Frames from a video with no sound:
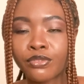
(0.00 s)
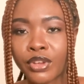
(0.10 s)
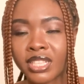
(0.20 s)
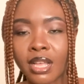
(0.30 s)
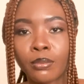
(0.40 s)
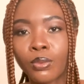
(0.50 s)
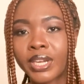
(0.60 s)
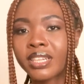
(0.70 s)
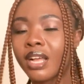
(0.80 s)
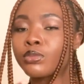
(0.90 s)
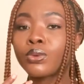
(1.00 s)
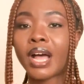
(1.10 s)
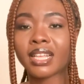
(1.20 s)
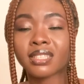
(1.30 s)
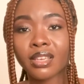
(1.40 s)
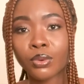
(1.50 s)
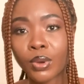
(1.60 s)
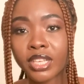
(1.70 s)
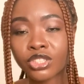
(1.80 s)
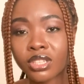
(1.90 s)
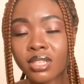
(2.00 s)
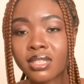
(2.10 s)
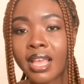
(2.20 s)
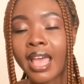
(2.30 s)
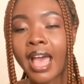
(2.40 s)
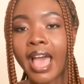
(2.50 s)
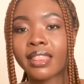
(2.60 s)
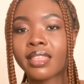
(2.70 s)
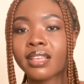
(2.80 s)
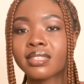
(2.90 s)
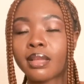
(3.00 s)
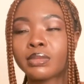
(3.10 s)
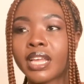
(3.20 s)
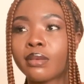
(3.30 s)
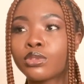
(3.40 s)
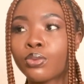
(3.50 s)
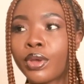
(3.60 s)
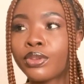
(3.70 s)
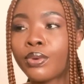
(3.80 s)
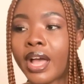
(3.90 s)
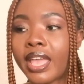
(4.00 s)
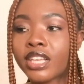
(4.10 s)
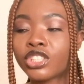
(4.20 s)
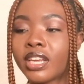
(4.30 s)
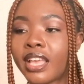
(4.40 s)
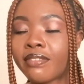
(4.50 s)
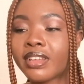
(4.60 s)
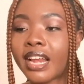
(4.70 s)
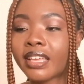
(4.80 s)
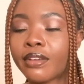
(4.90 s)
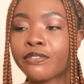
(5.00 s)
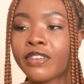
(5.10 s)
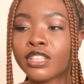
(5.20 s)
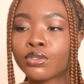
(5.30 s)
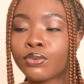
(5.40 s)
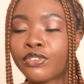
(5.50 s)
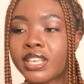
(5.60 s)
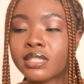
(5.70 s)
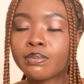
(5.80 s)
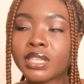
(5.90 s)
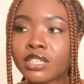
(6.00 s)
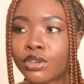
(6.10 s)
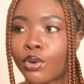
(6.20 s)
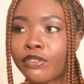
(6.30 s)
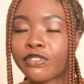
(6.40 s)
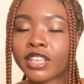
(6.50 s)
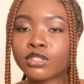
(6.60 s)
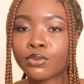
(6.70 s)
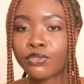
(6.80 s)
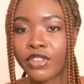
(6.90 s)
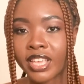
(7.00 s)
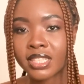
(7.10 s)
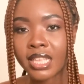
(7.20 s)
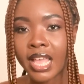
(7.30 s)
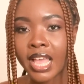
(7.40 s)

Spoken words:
For example, when it comes to asking questions, I think sometimes when you are actually having a face-to-face meeting or a face-to-face